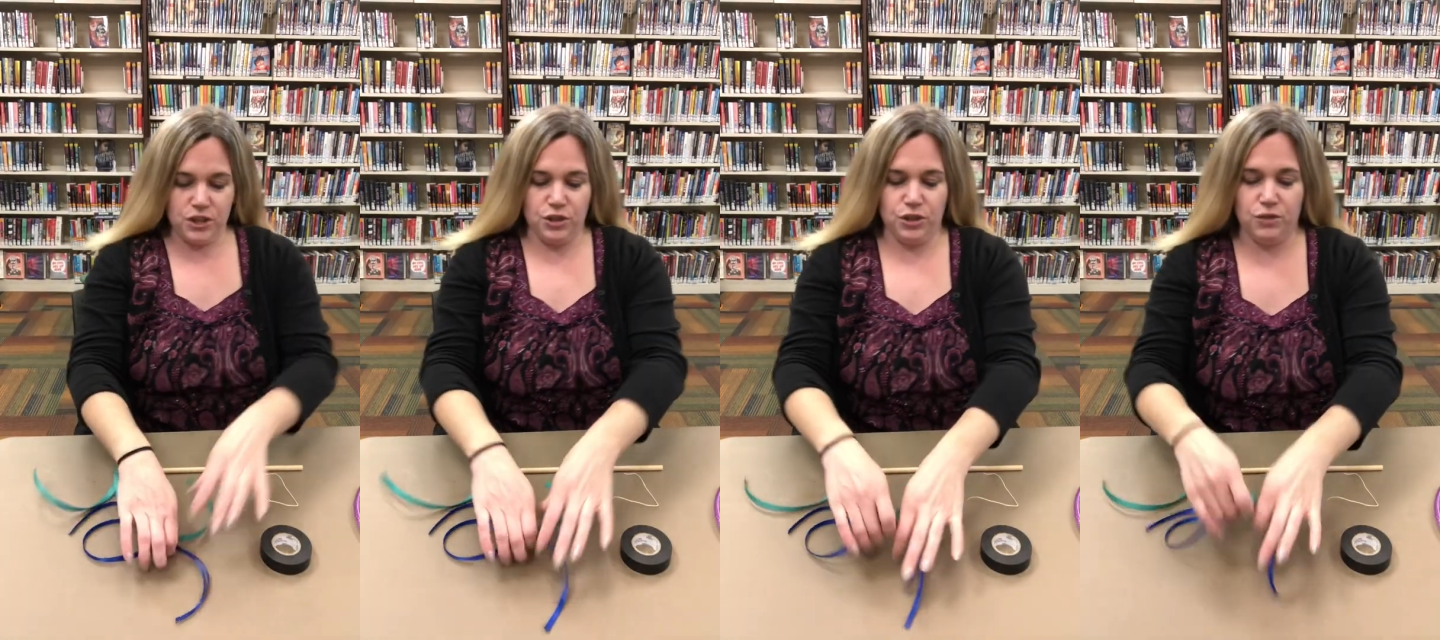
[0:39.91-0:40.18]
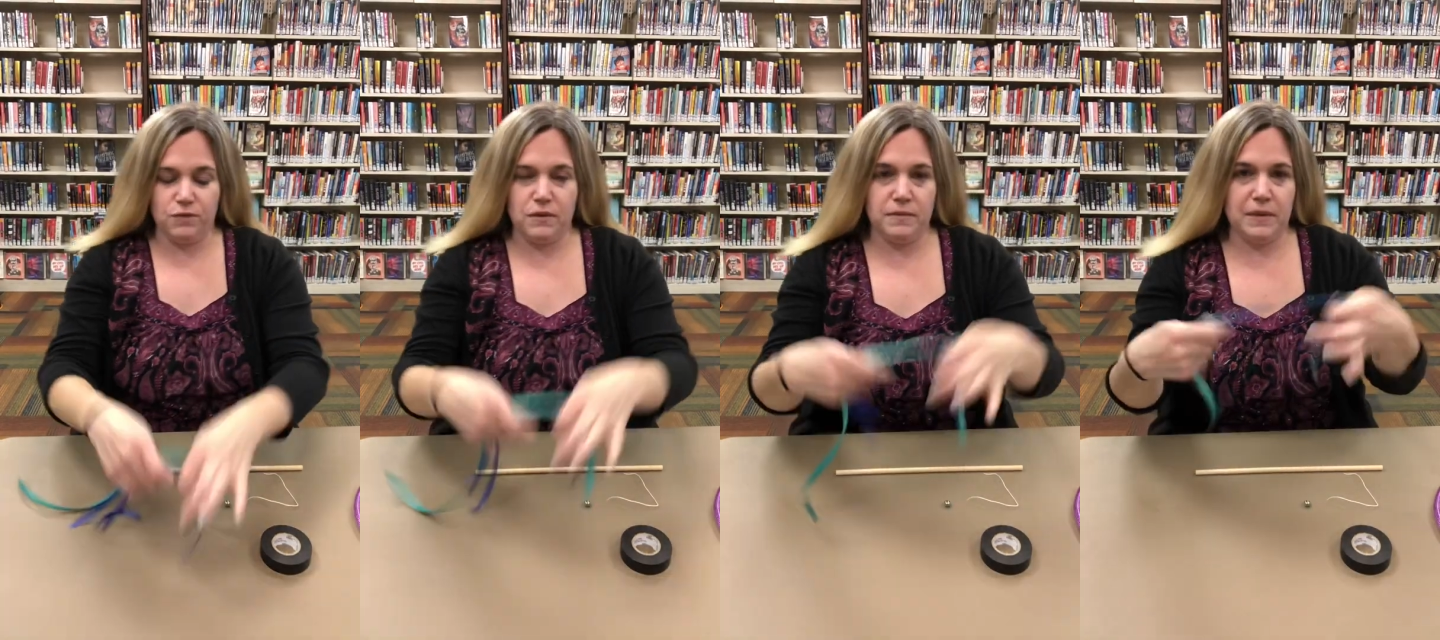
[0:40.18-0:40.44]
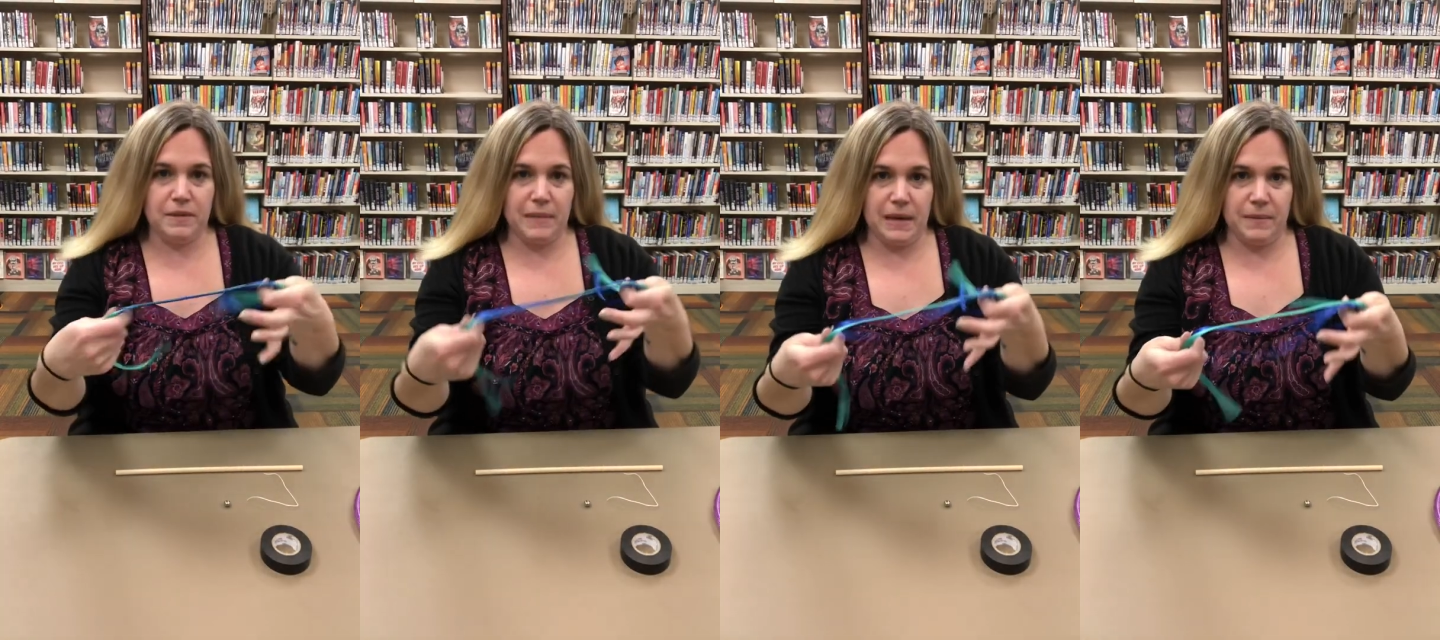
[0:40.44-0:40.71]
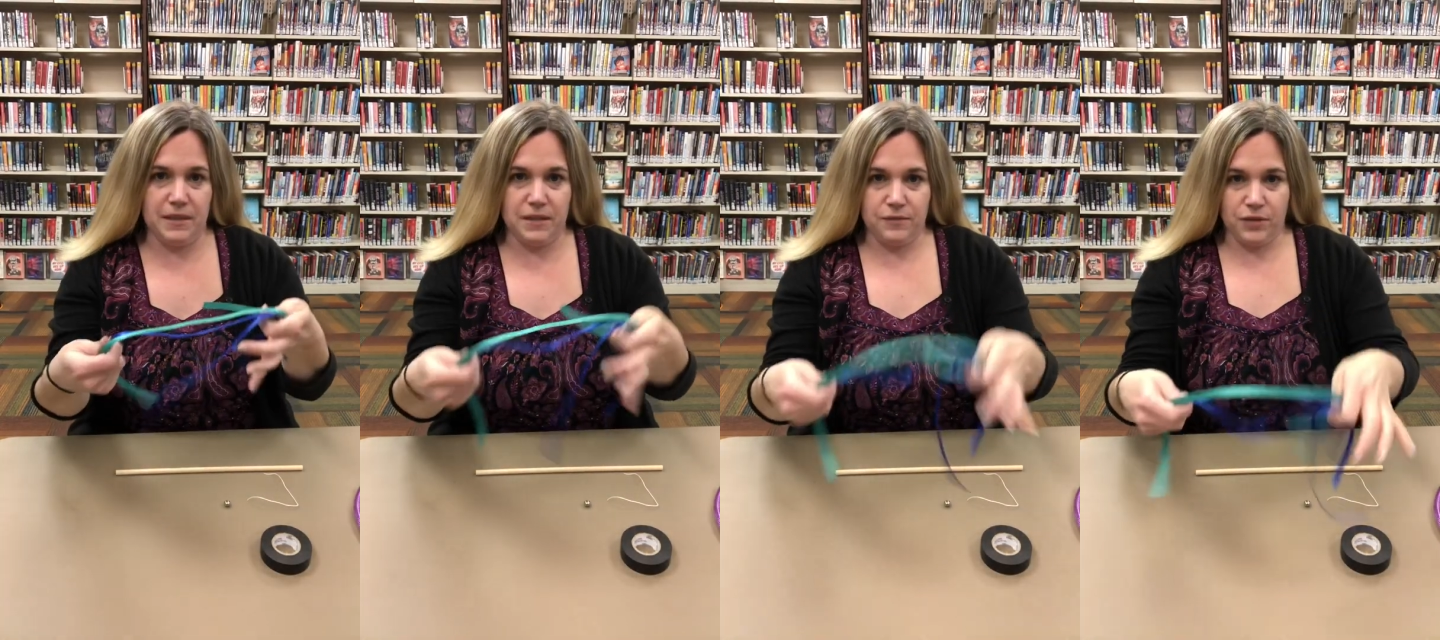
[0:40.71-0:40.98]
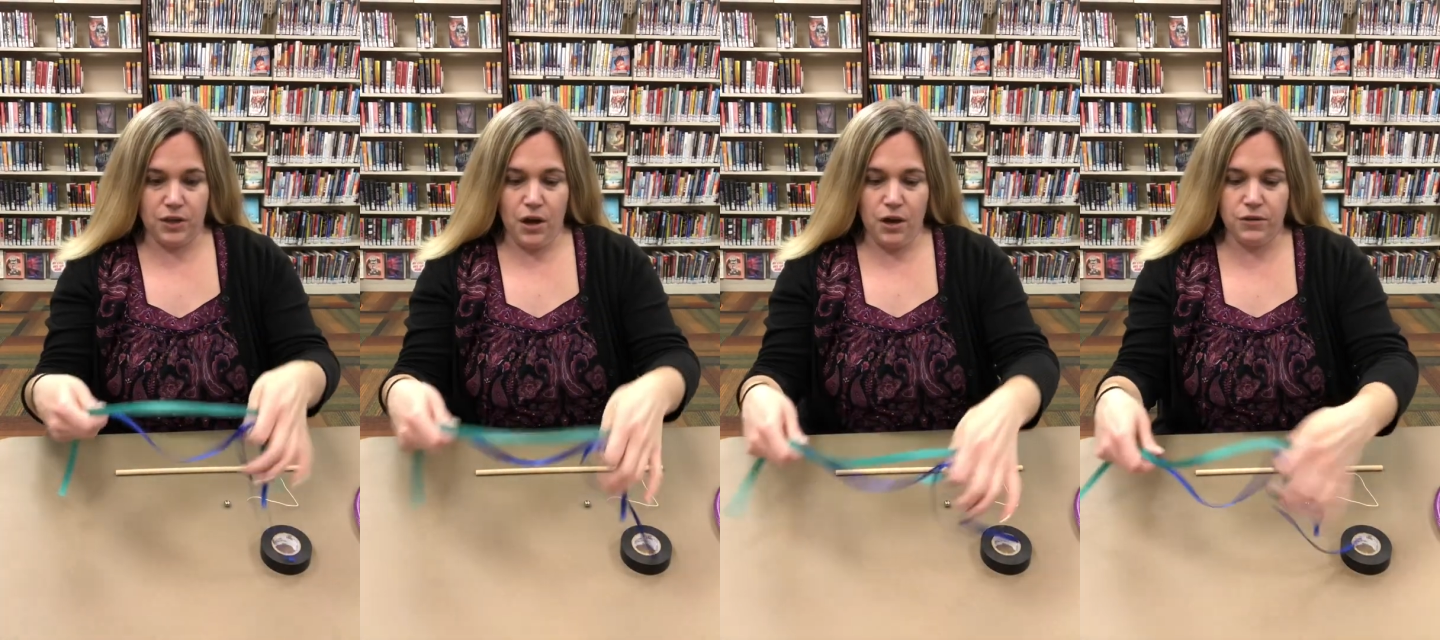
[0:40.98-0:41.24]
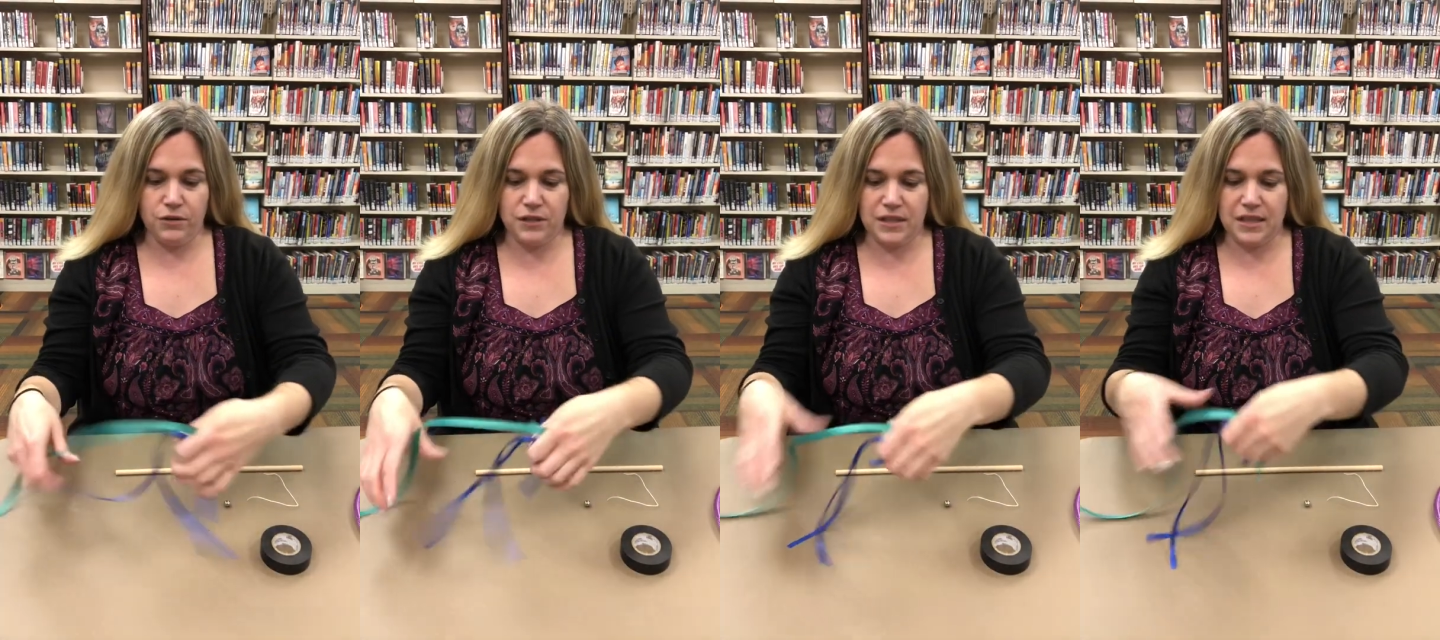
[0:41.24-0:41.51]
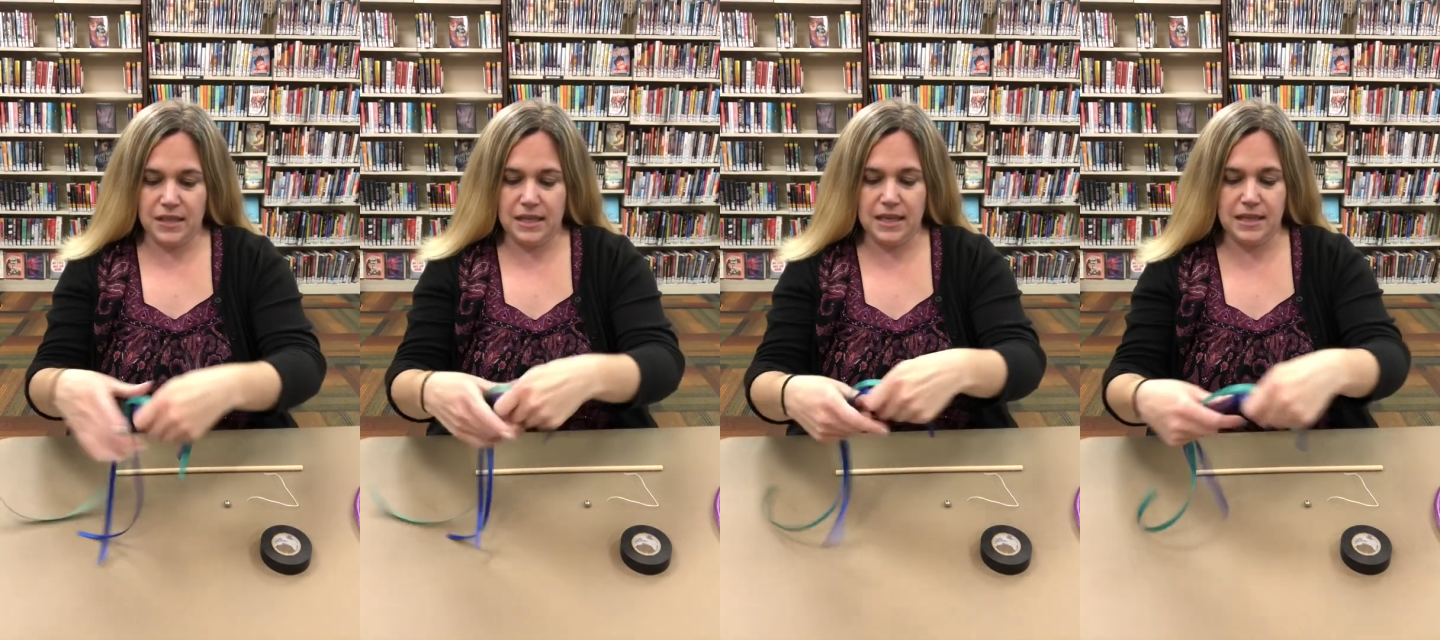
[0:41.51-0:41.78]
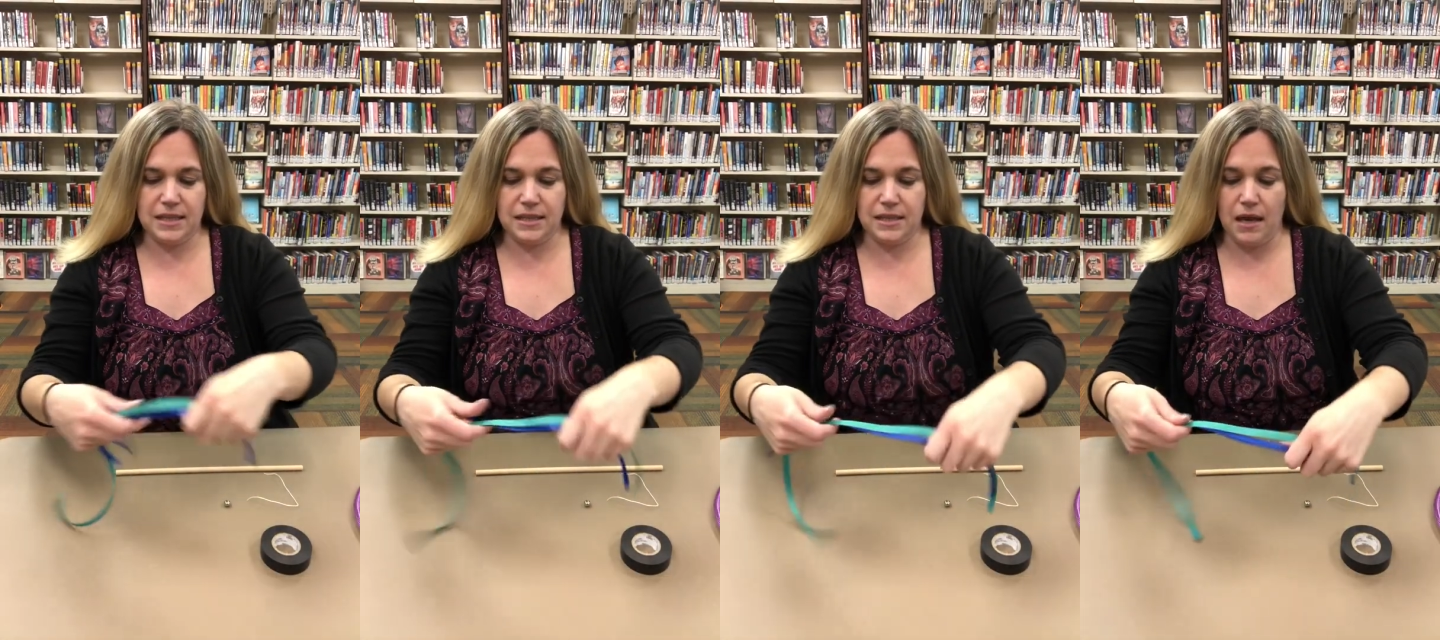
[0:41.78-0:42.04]
so your ribbon may be different colors than
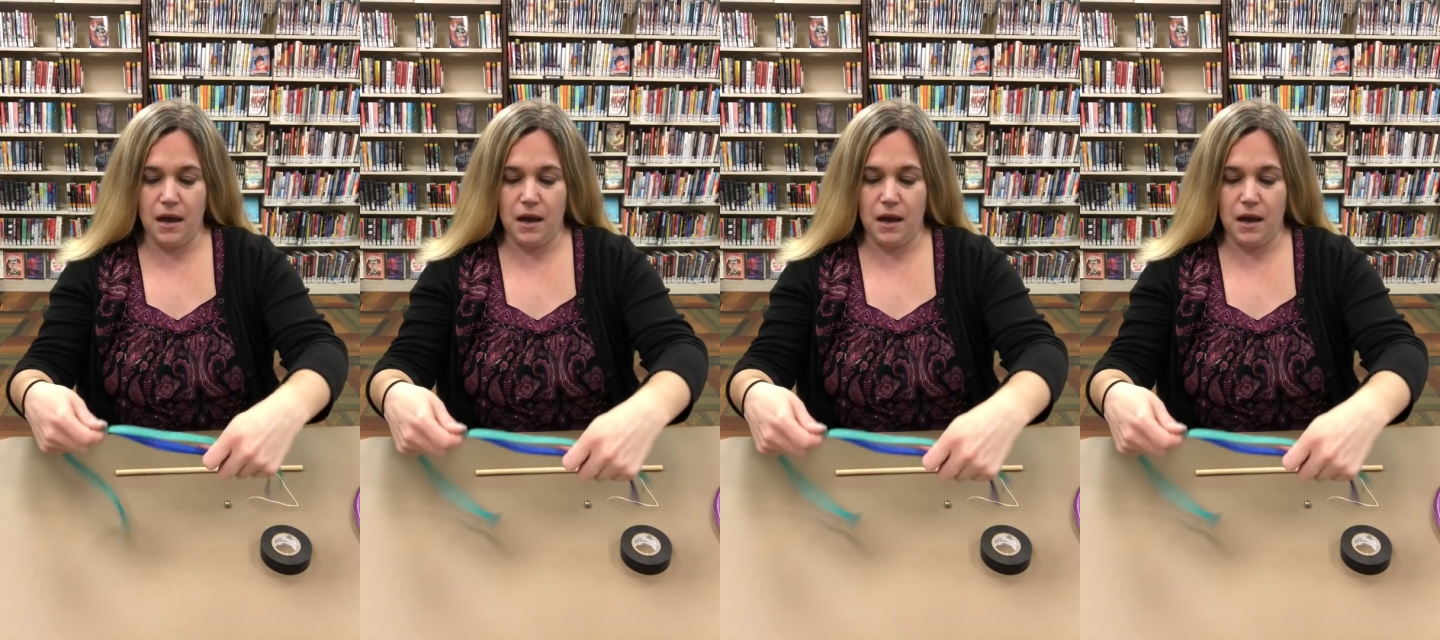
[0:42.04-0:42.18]
this.